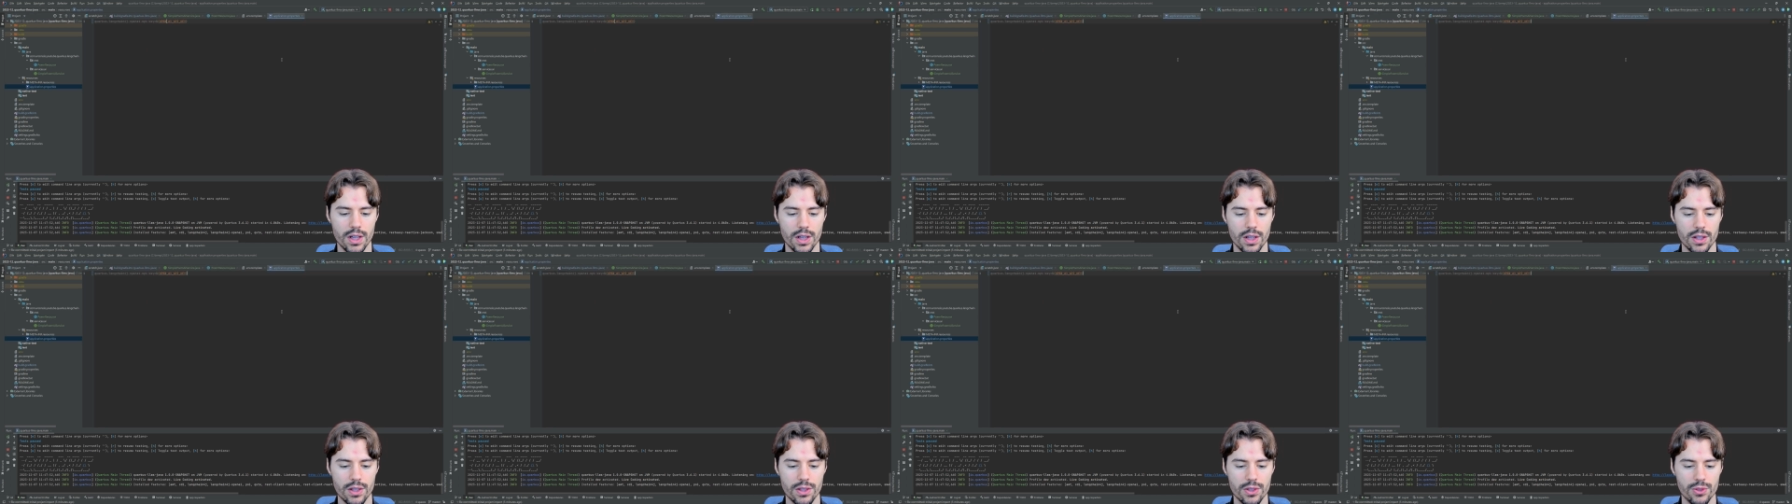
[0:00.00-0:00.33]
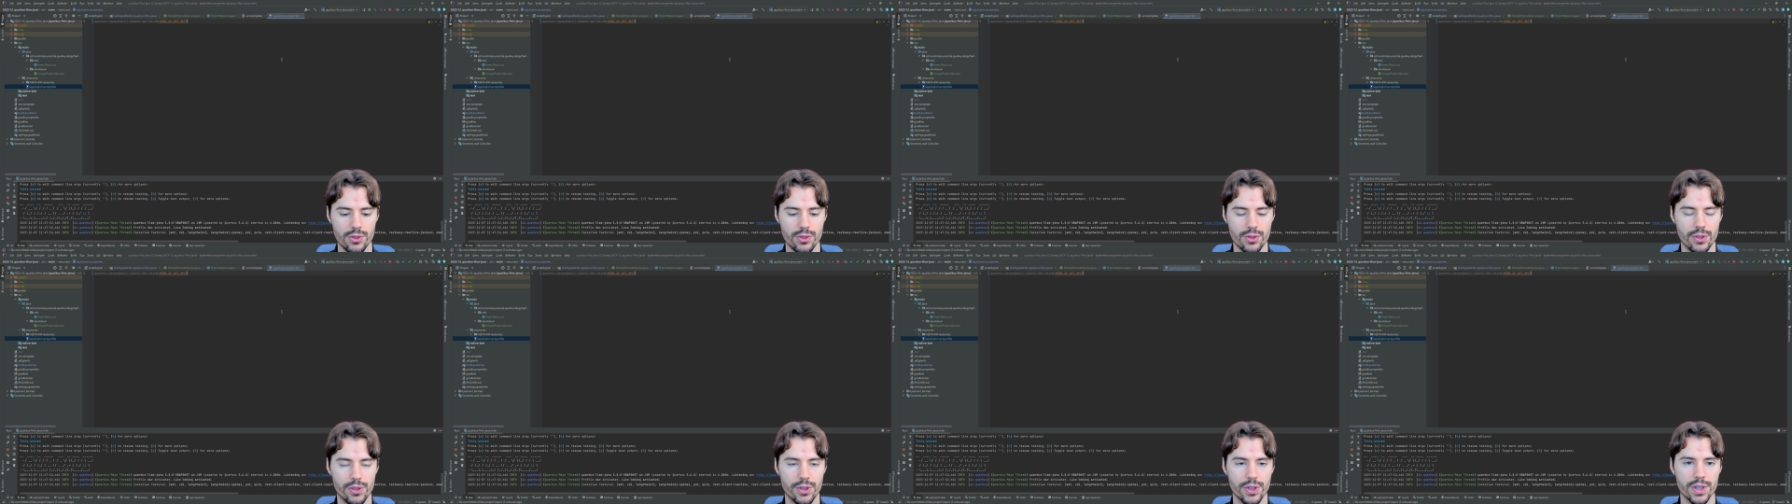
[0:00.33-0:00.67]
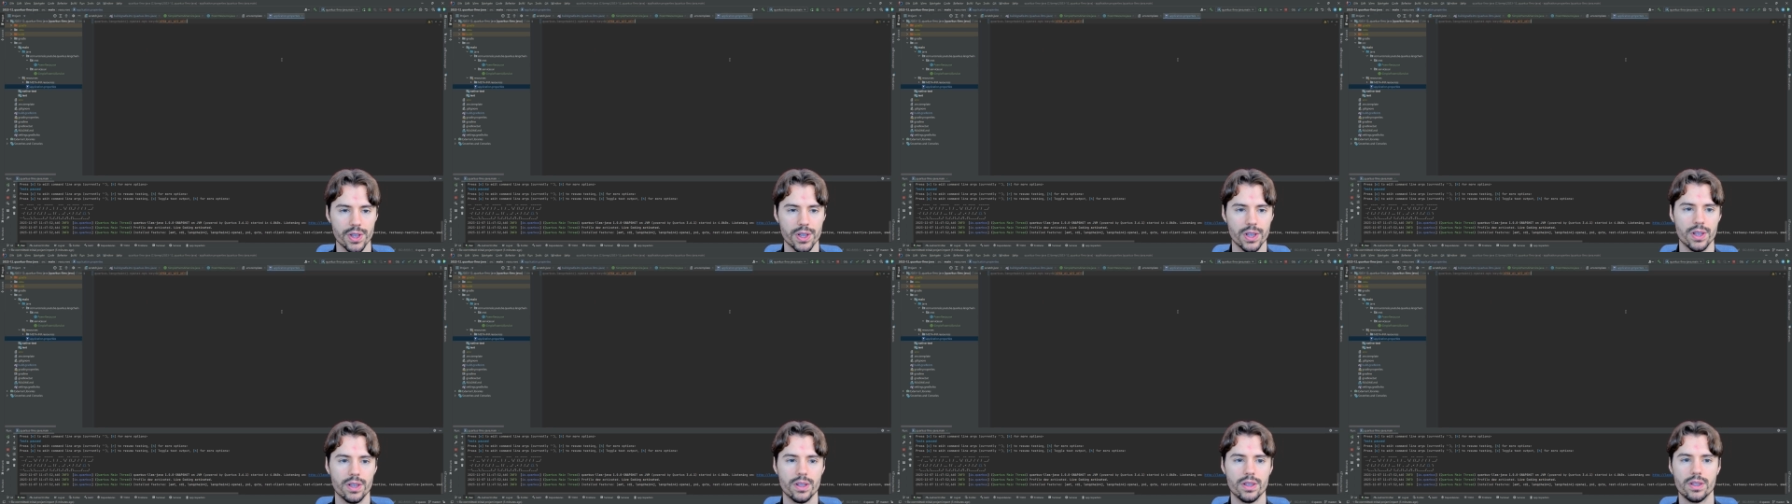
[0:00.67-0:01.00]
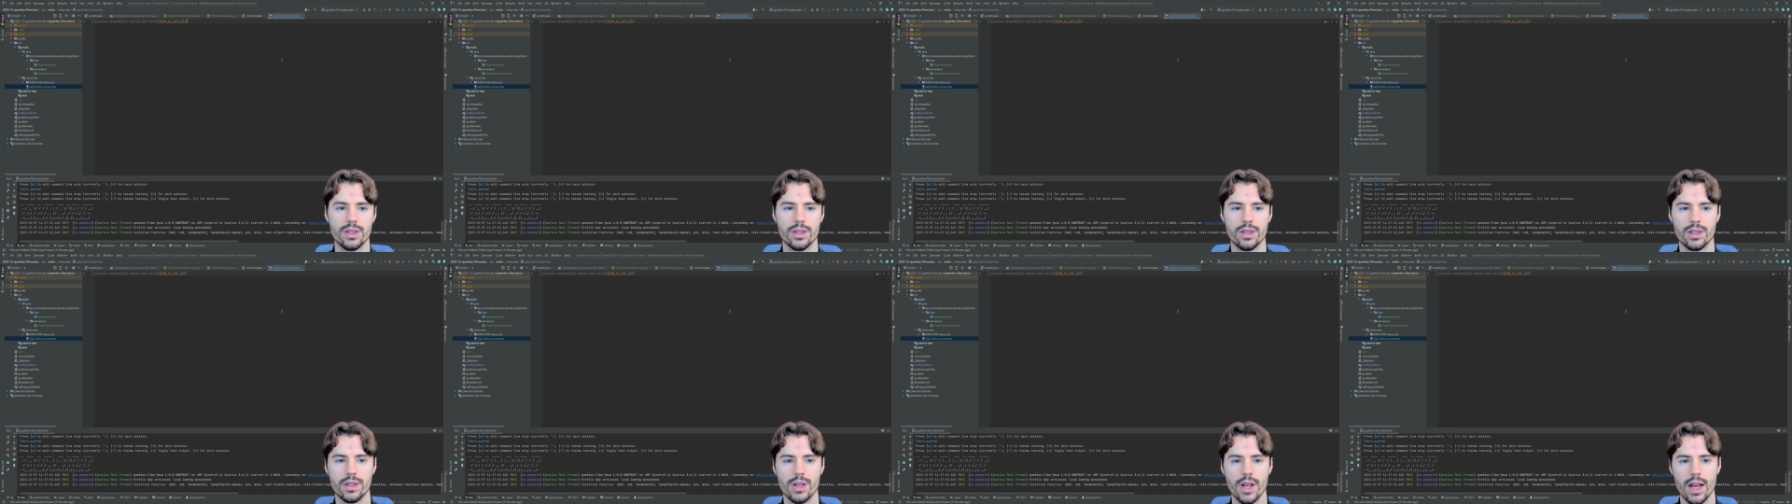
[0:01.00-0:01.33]
to the
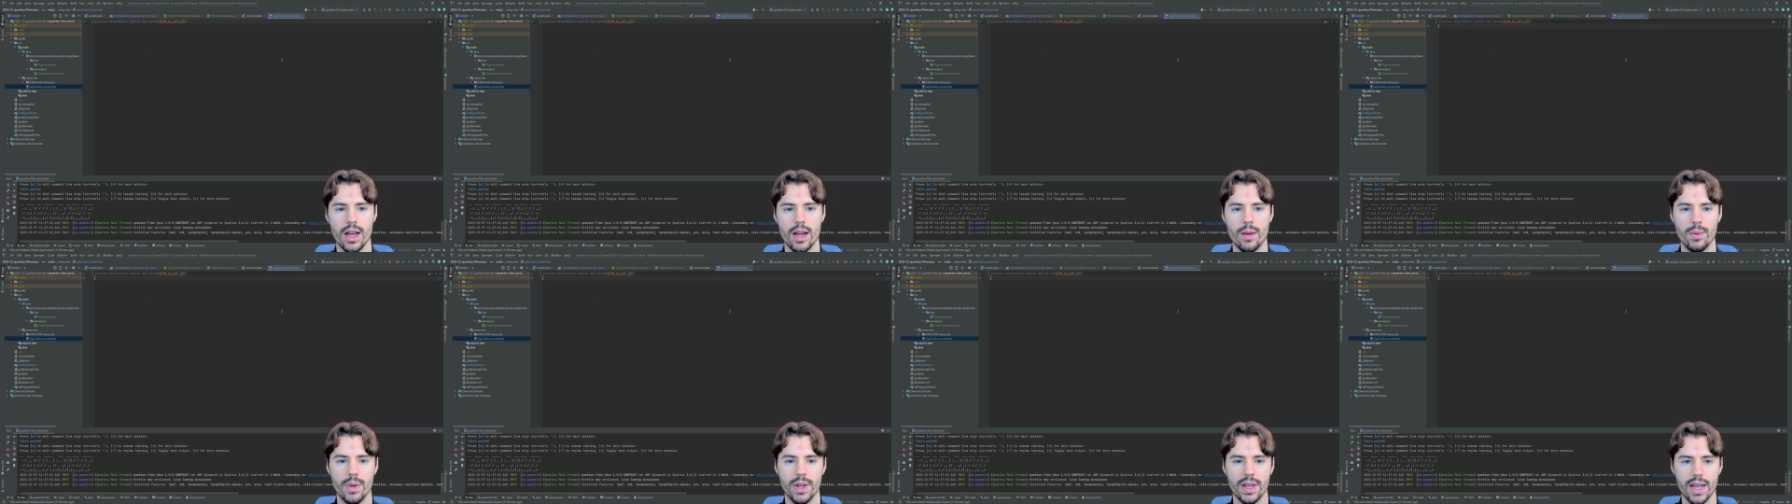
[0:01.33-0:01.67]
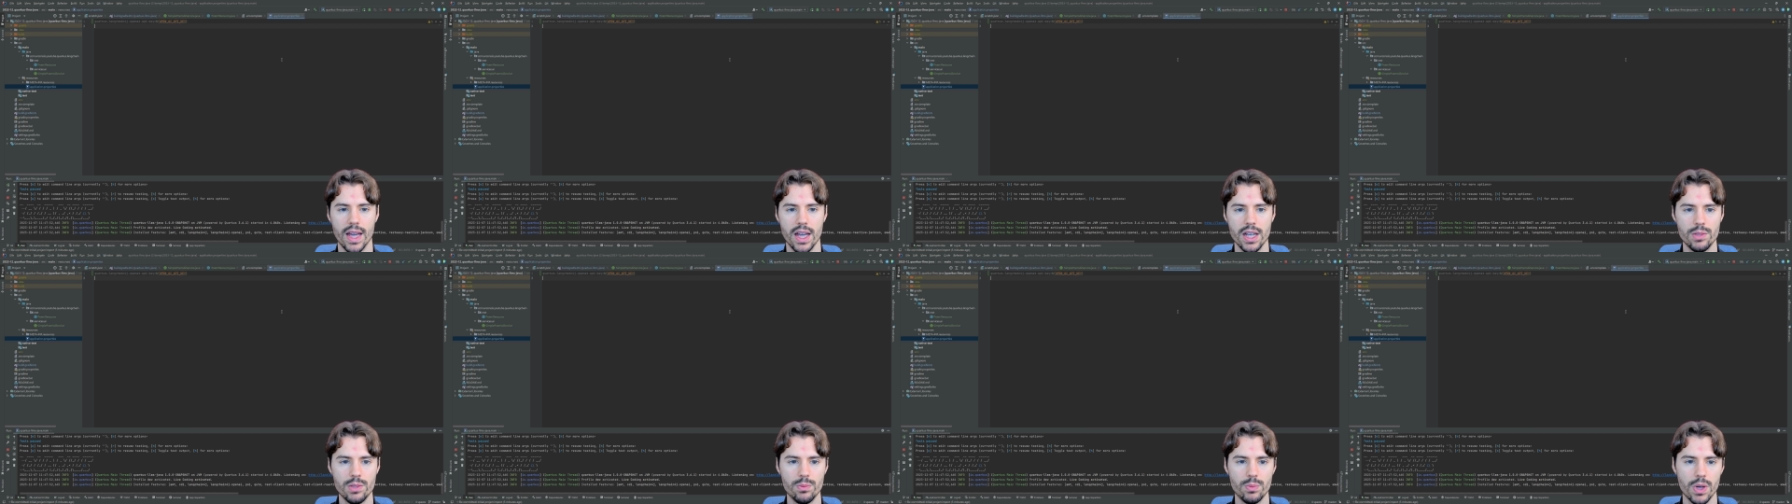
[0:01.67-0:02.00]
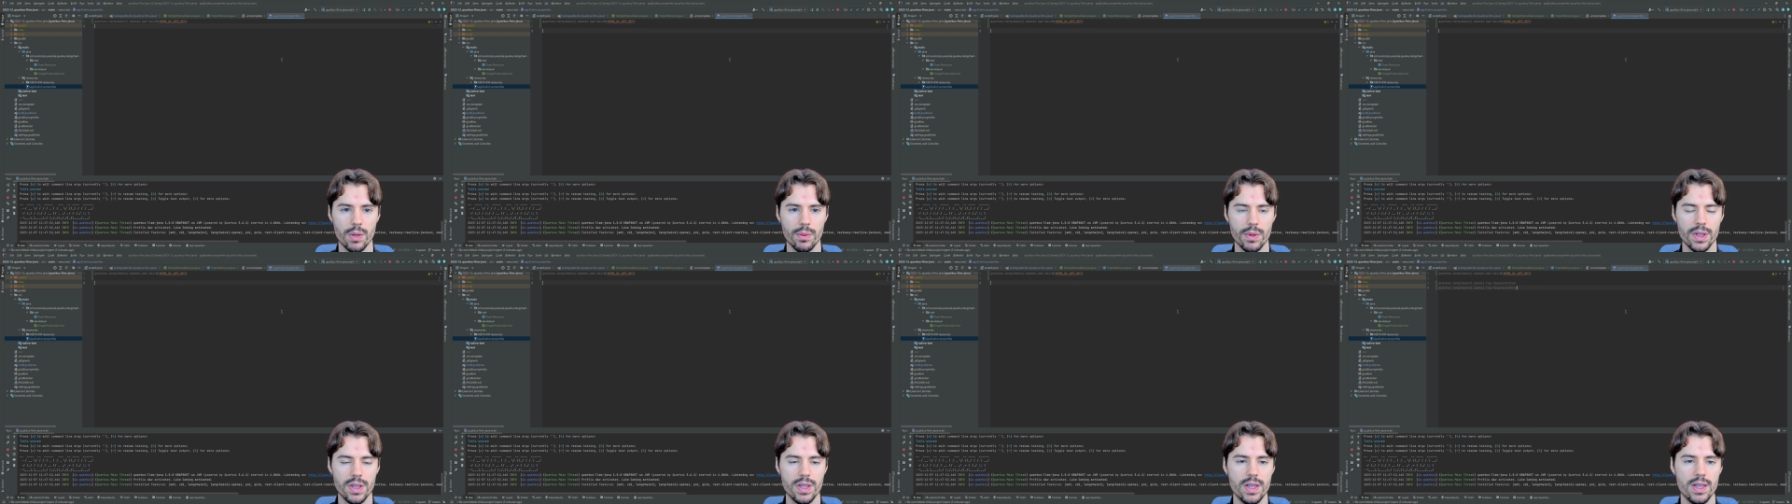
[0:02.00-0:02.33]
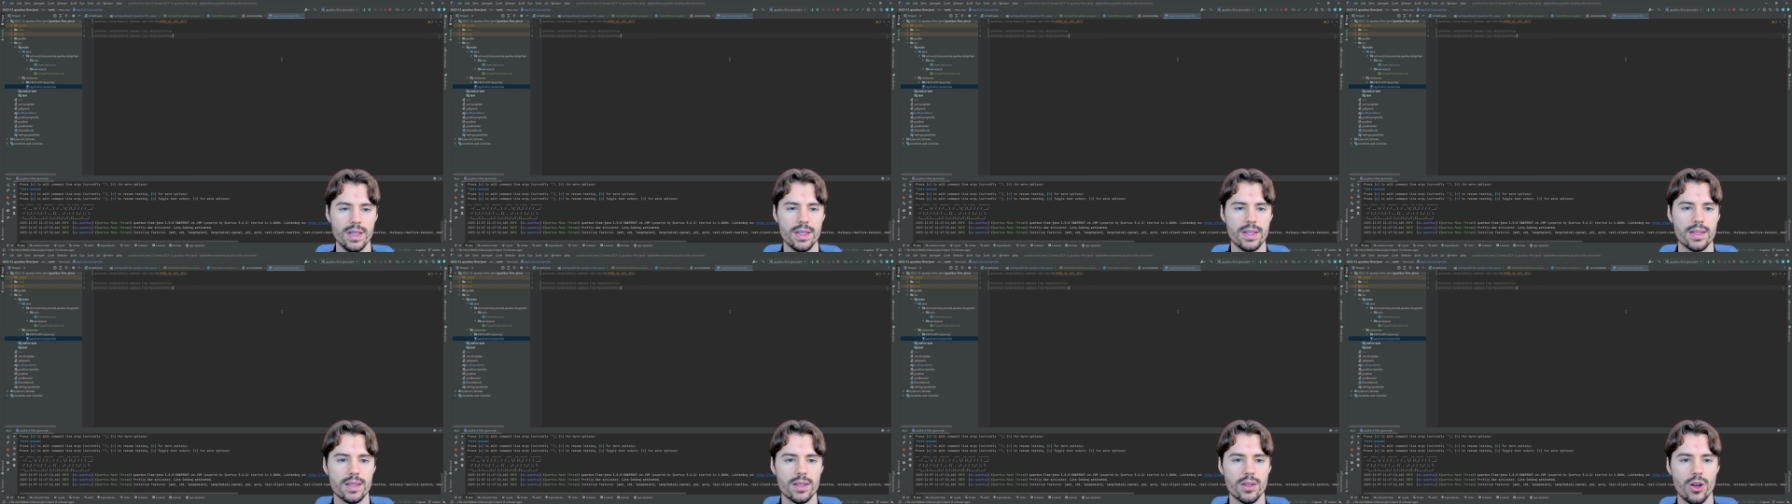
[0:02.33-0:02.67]
application
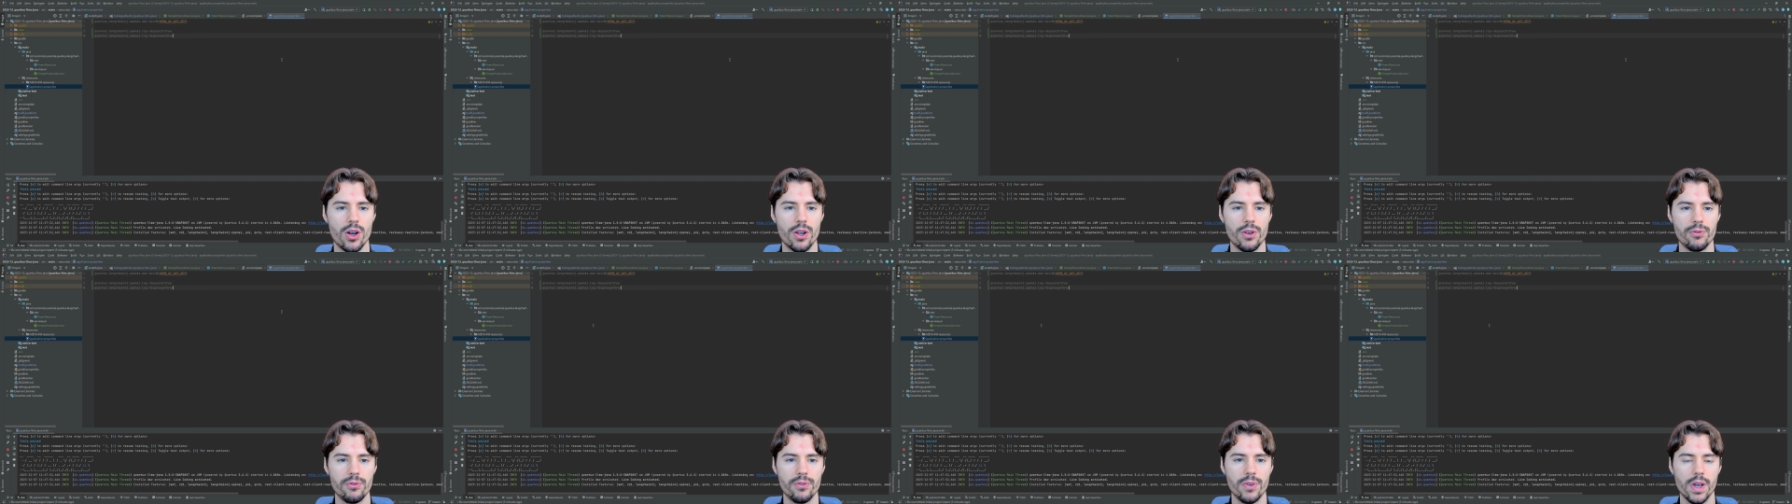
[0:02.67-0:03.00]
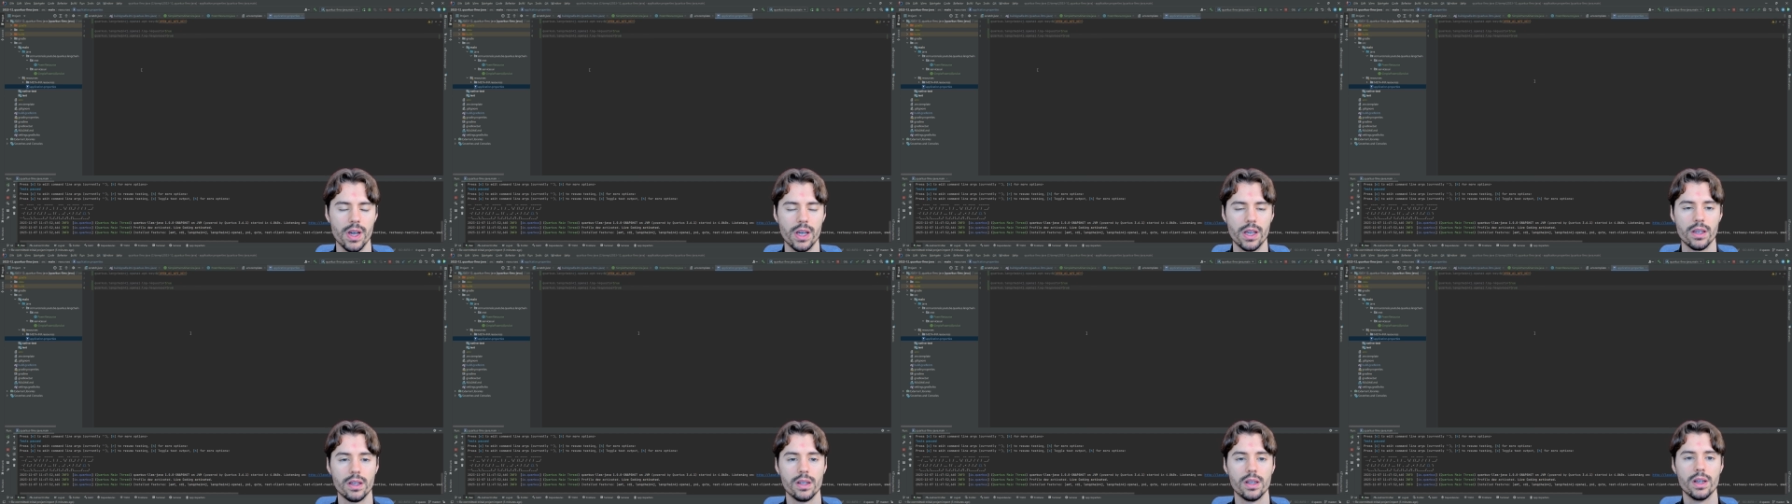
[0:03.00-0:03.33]
properties config.